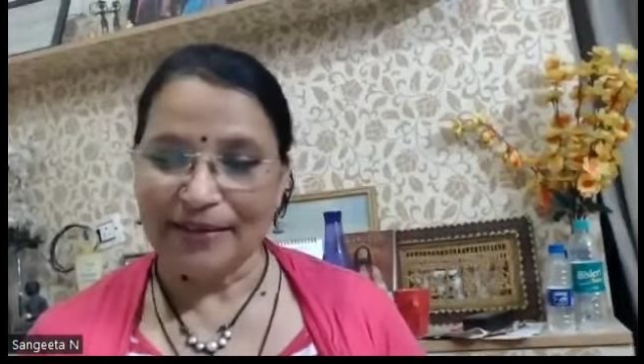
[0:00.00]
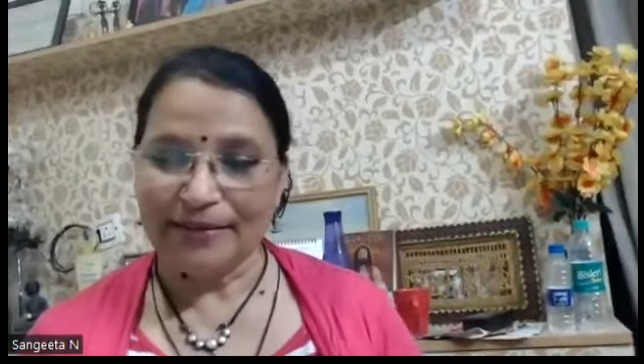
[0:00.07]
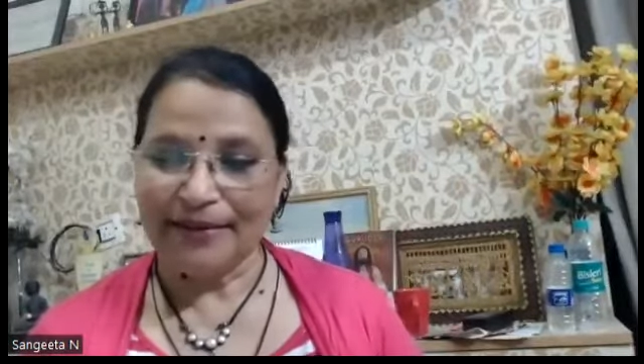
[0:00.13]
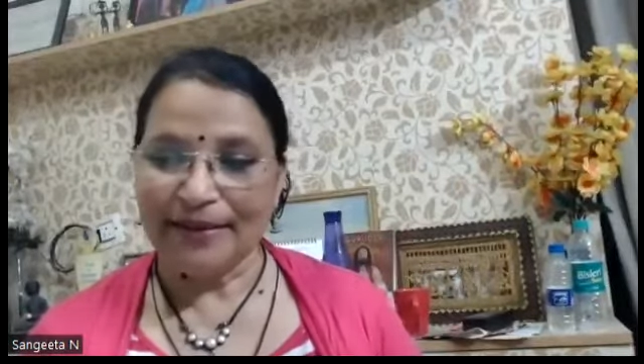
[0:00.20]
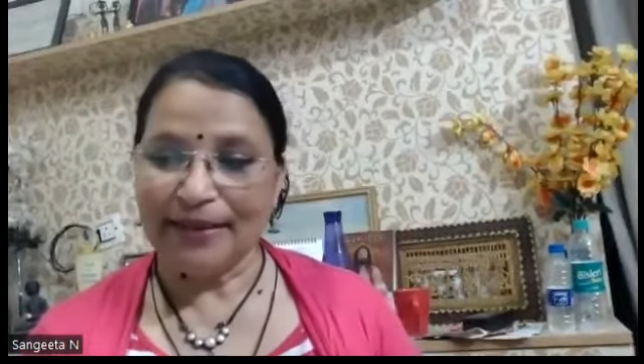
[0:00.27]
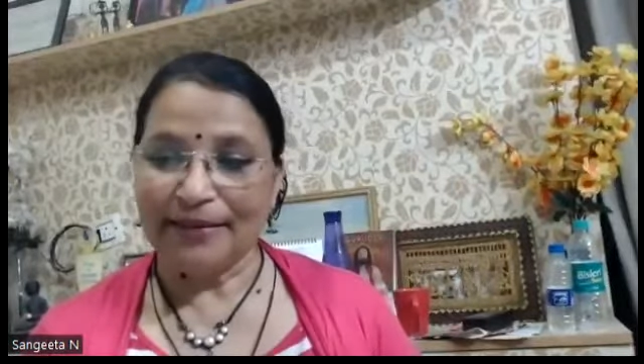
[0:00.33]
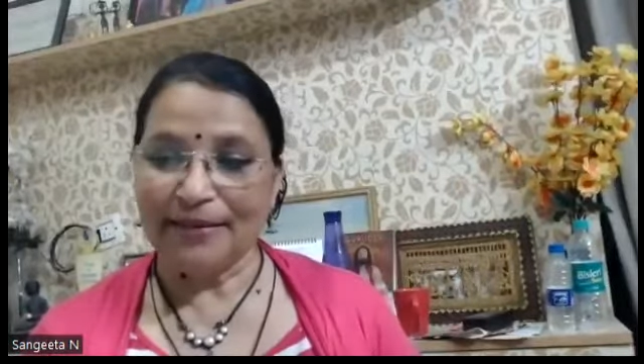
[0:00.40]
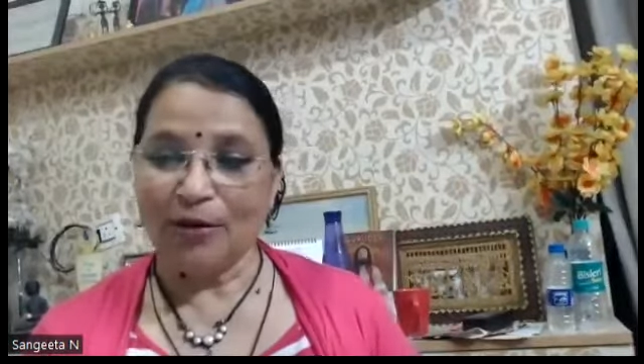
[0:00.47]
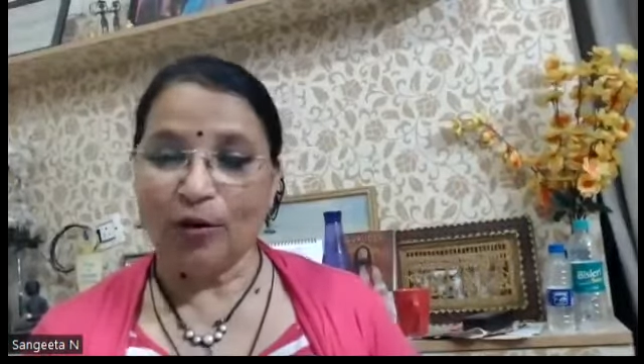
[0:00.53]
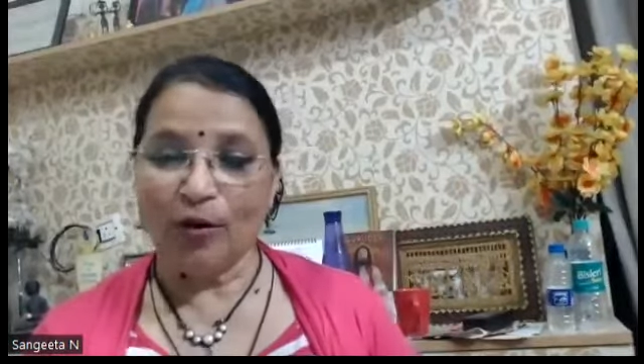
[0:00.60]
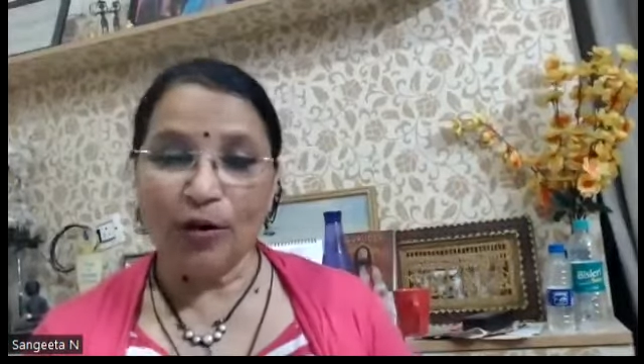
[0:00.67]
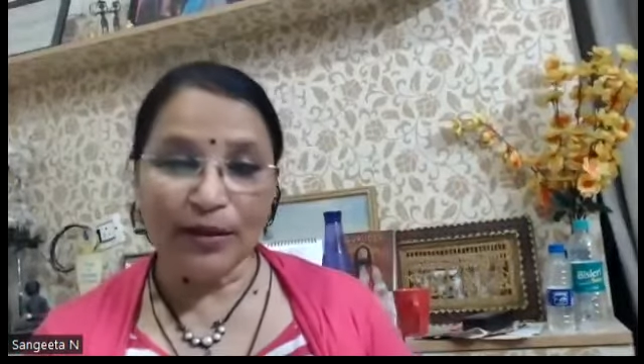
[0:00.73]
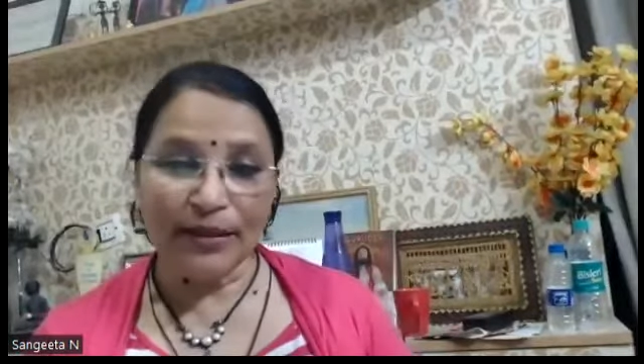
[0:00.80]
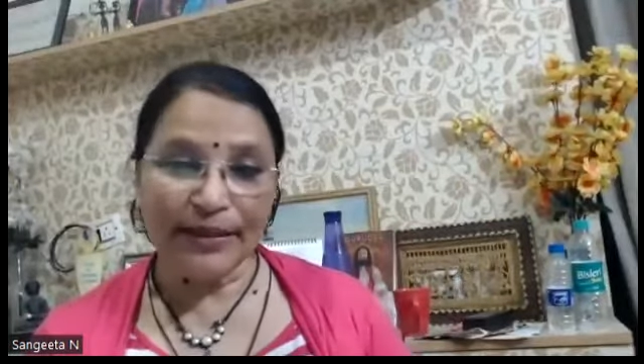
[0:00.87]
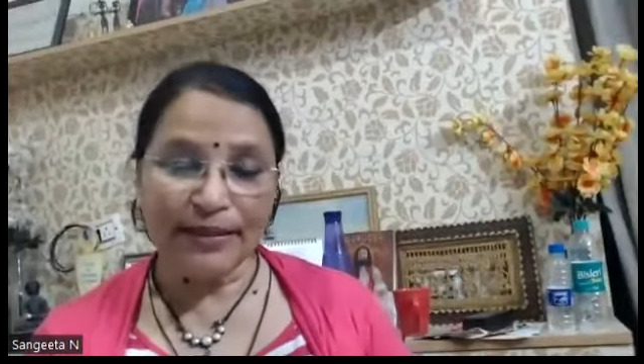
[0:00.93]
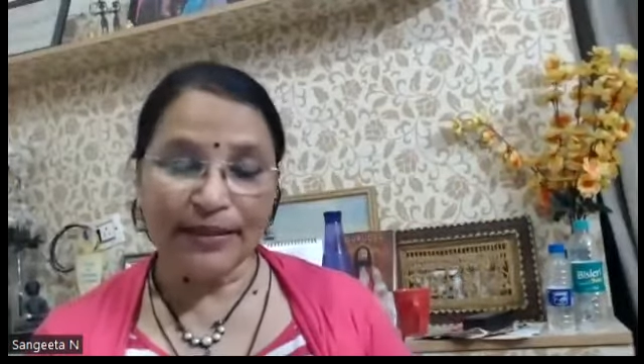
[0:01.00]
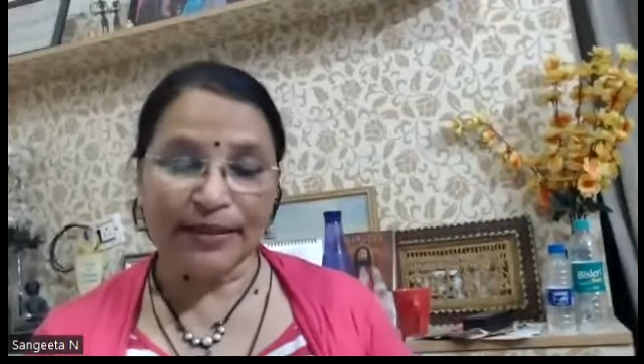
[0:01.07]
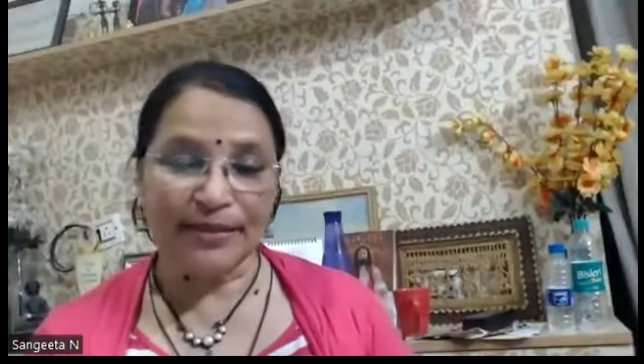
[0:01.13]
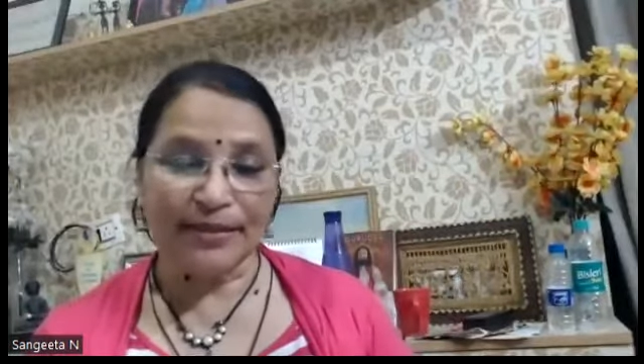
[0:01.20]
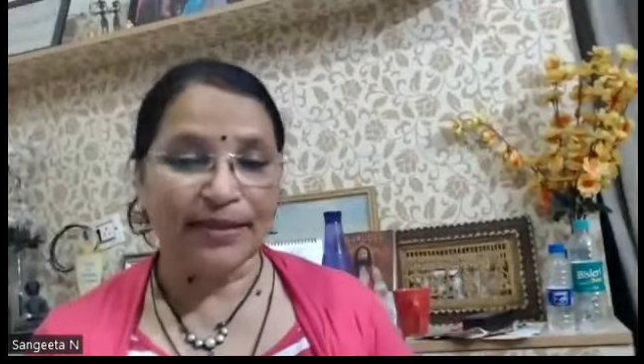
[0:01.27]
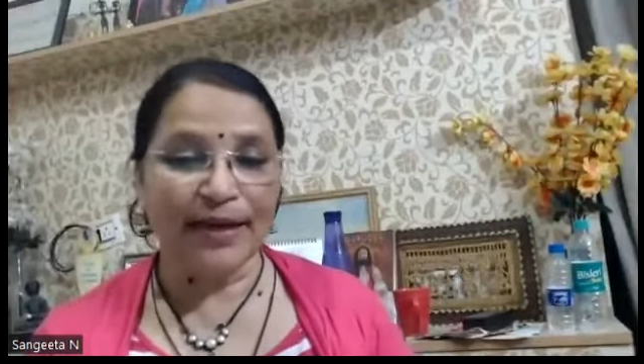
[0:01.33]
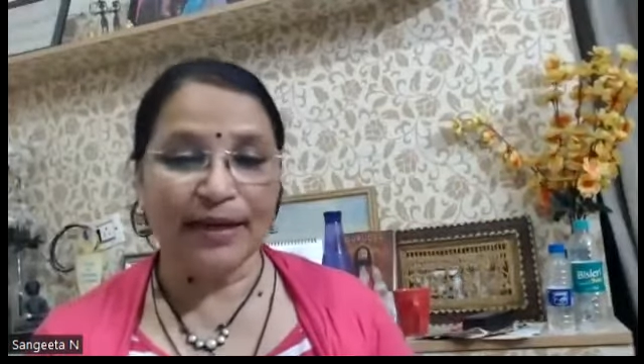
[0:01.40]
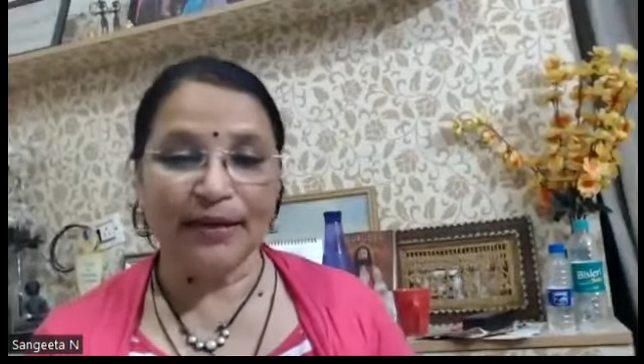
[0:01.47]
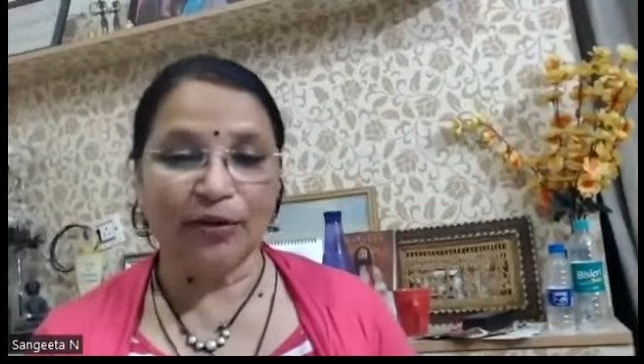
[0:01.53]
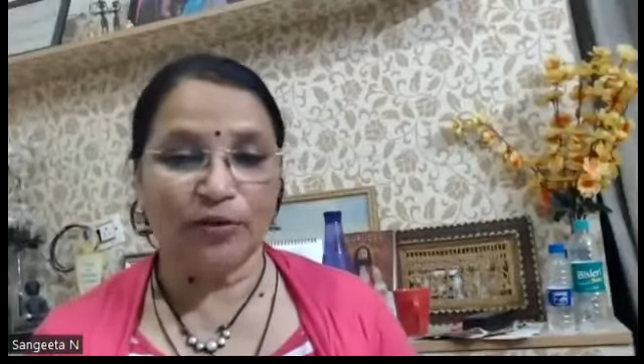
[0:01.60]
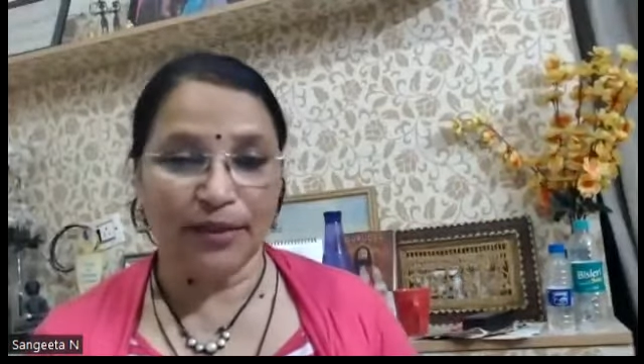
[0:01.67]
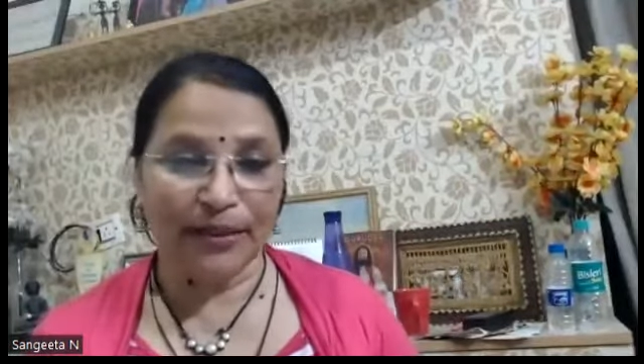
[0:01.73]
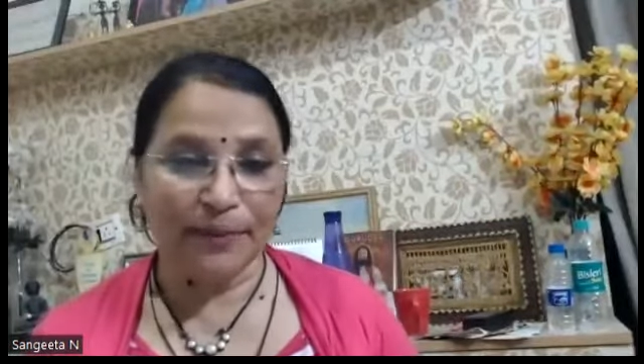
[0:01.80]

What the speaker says: that all leaders, they are not